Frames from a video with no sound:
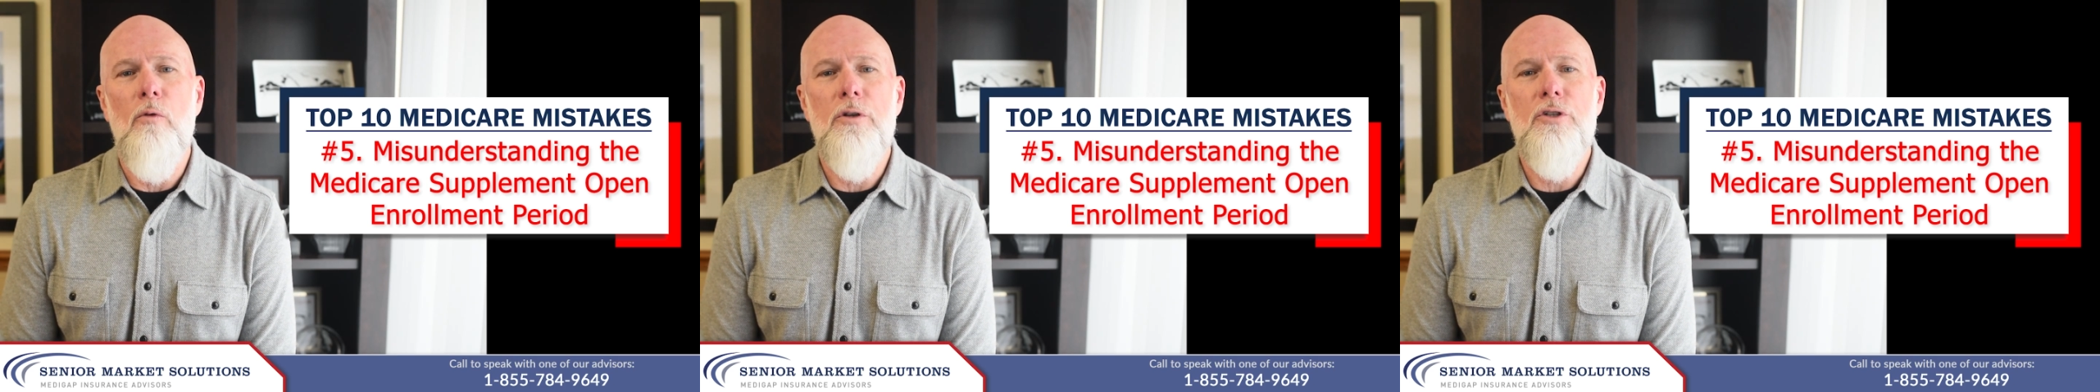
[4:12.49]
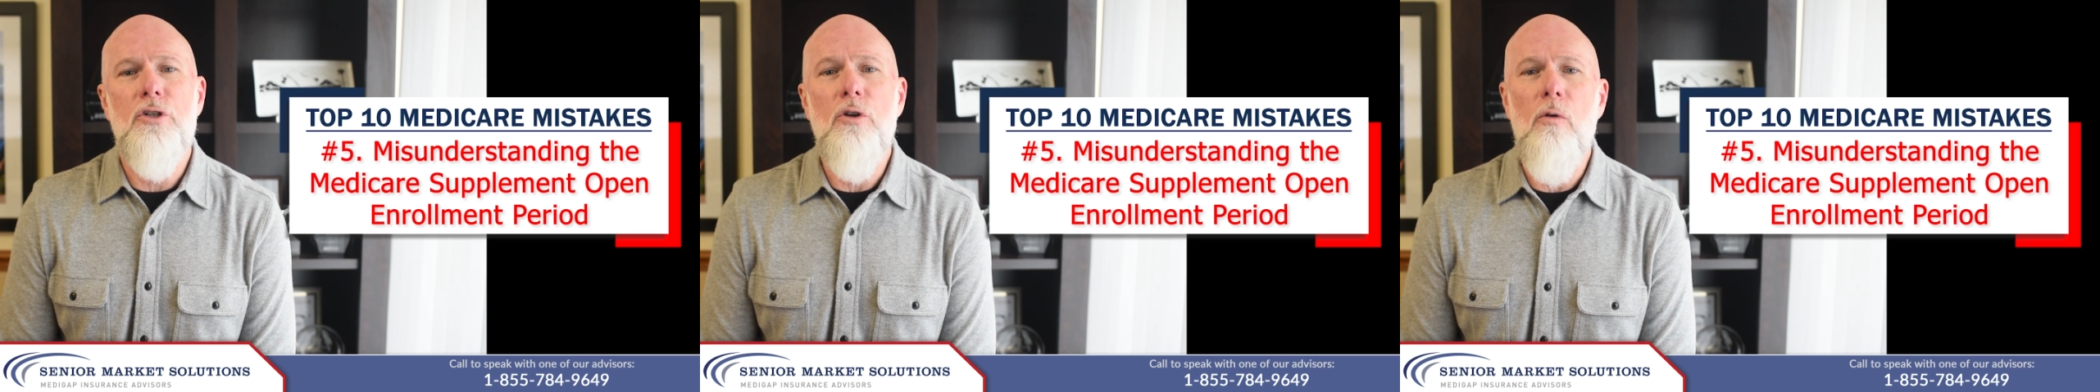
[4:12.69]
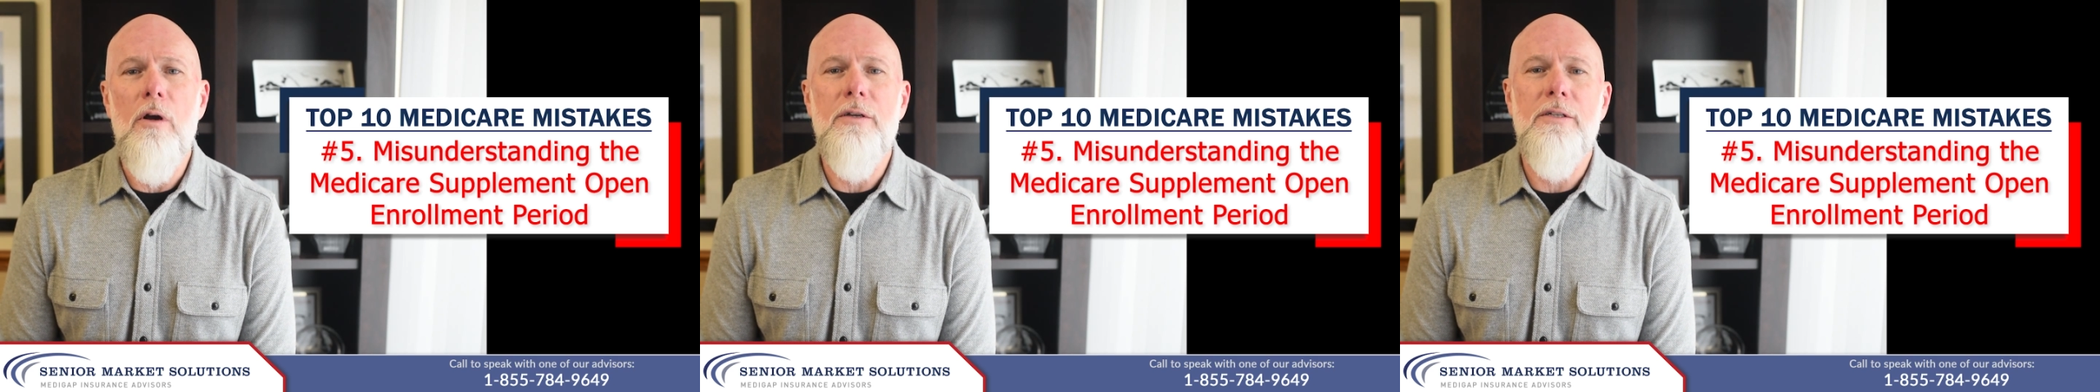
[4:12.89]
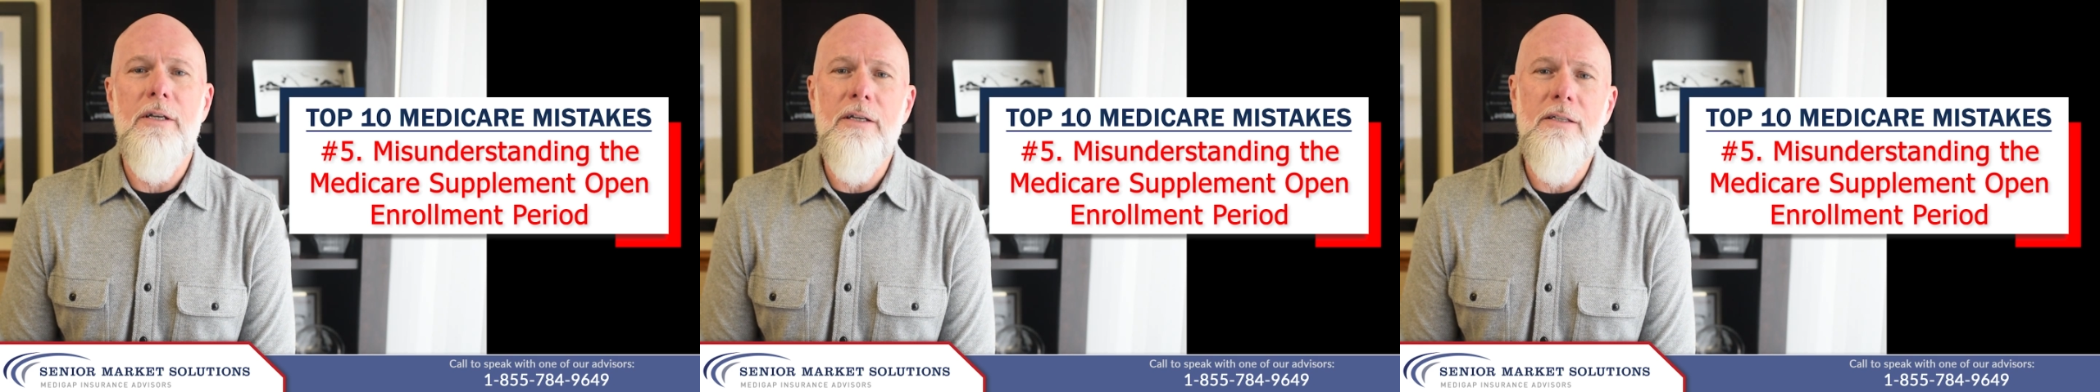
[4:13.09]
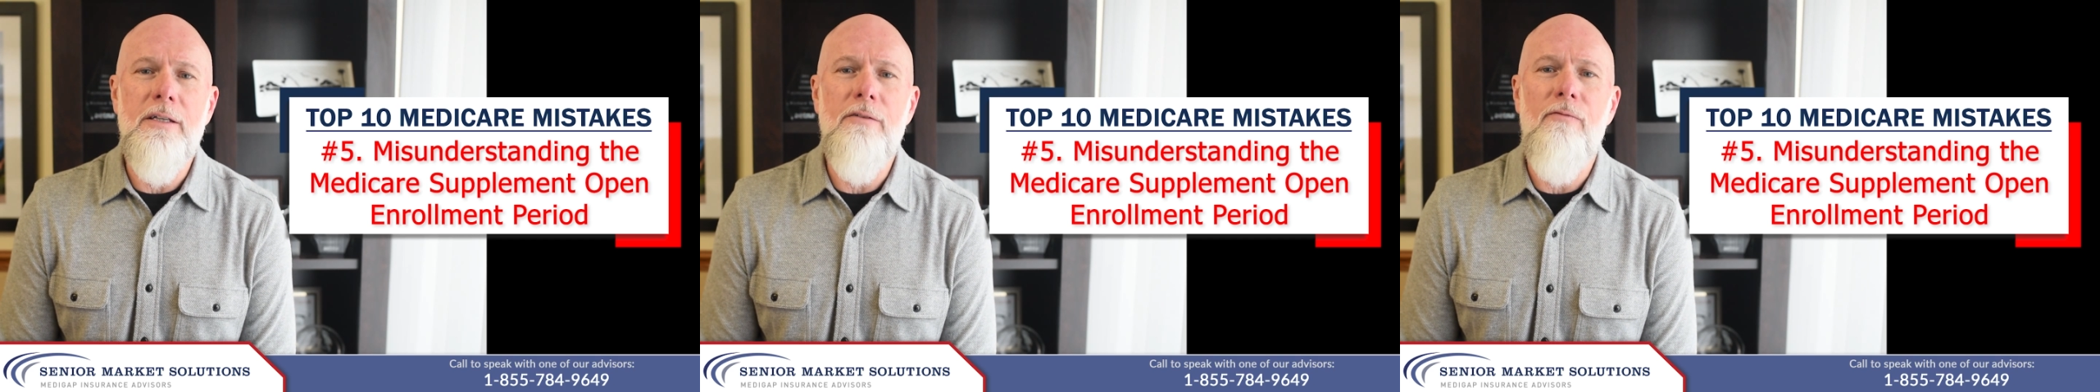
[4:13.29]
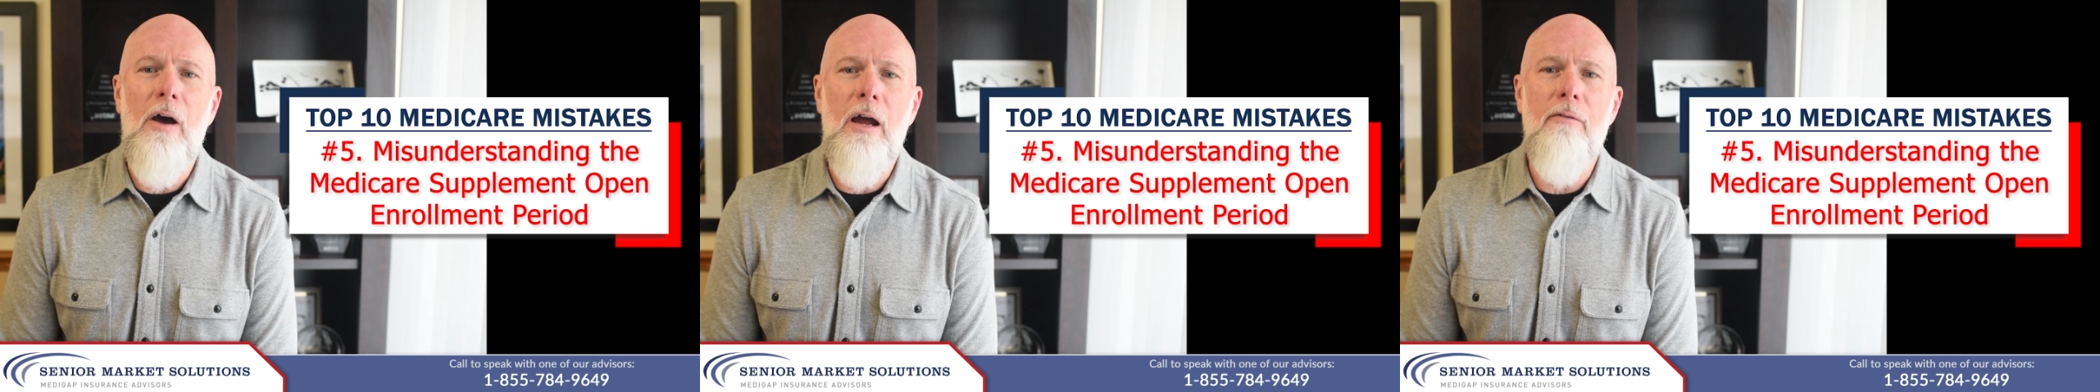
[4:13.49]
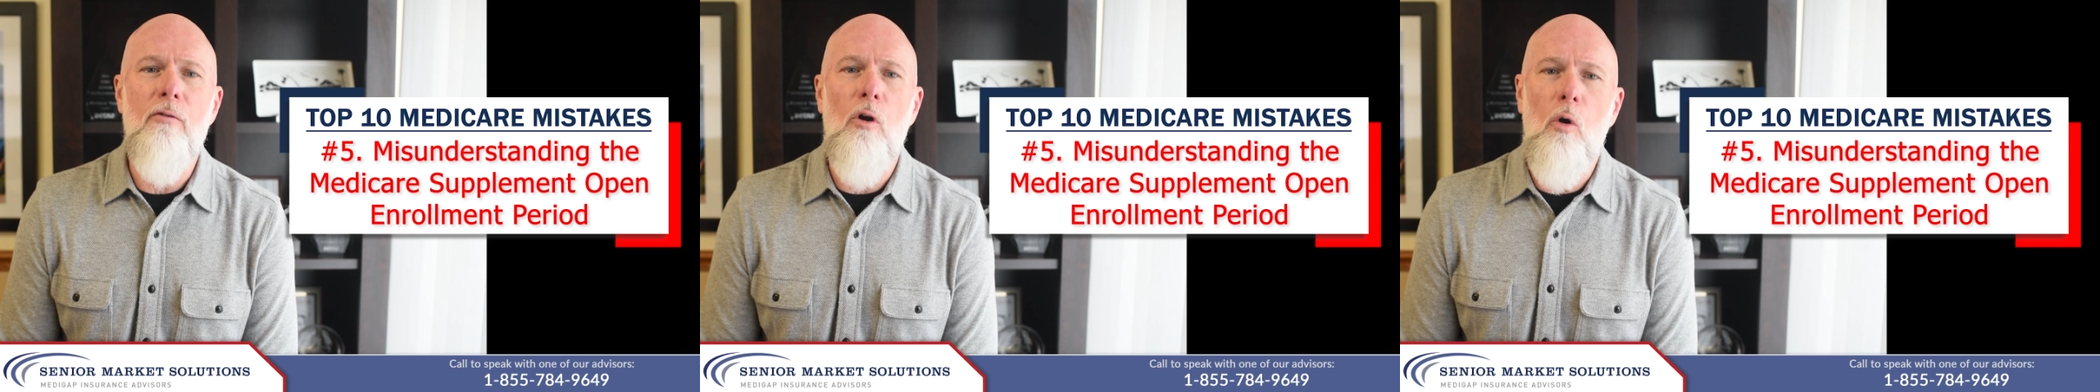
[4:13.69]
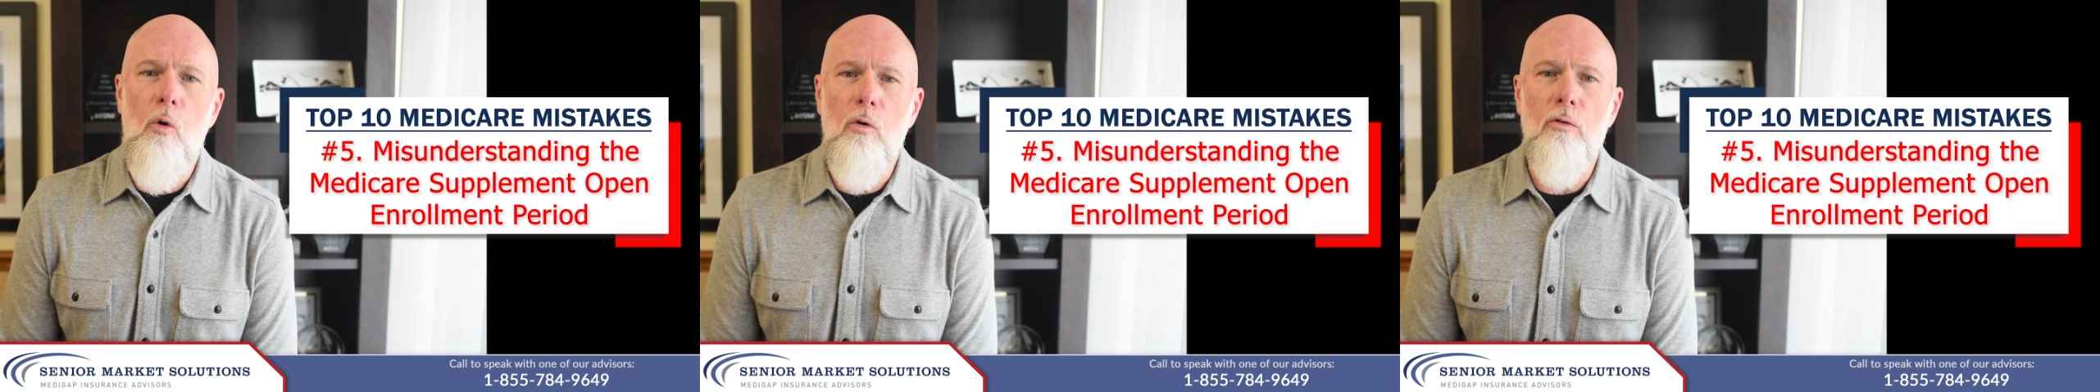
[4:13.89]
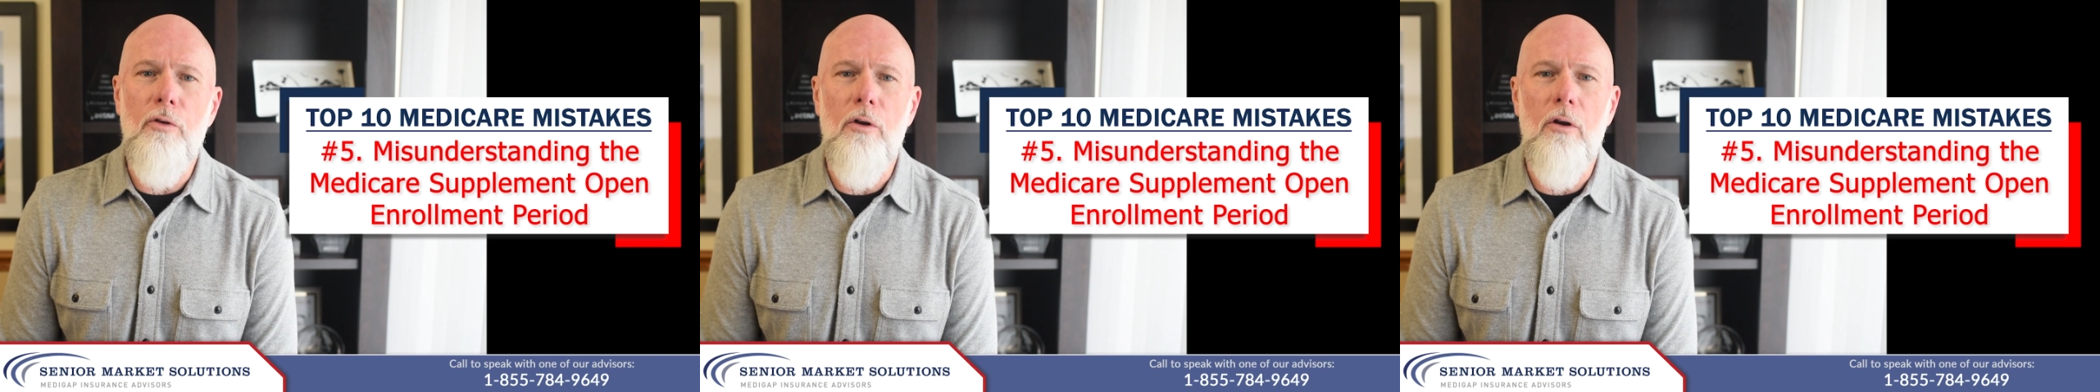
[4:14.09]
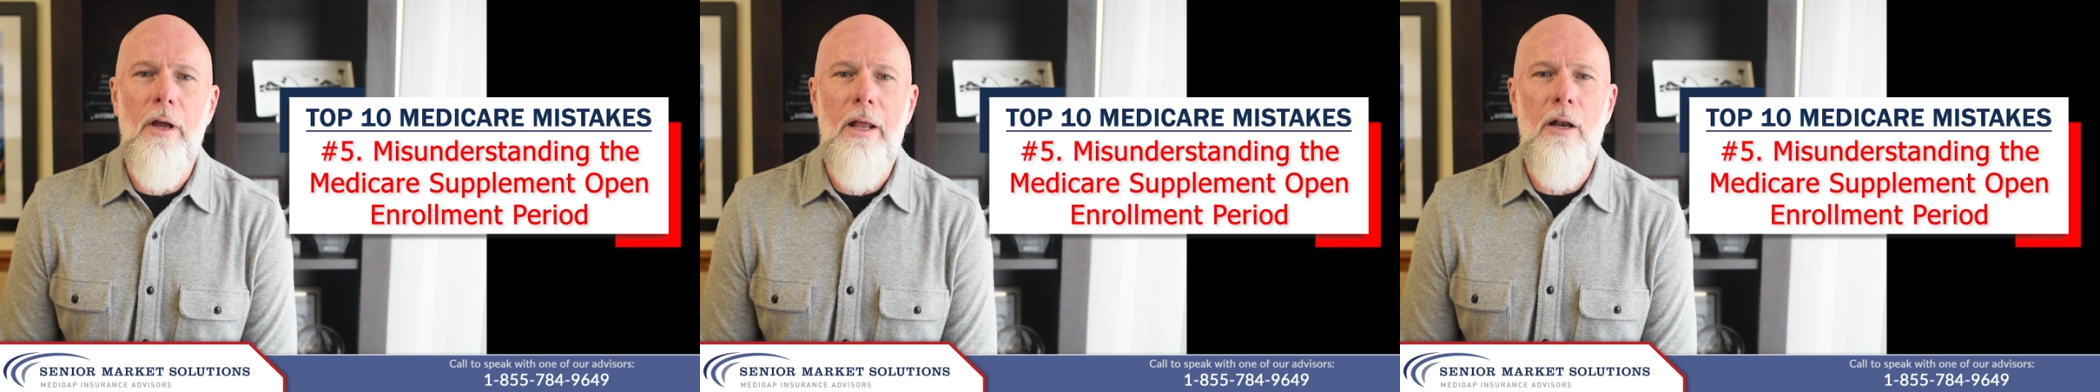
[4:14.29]
which you are 65 or
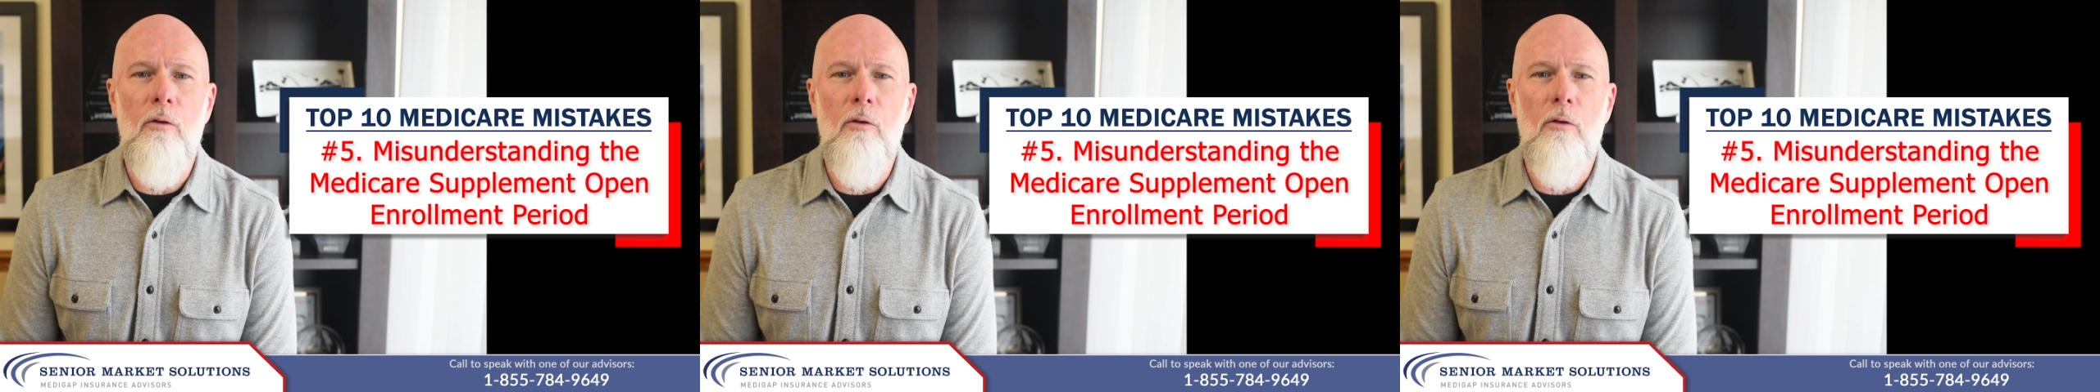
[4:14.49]
older and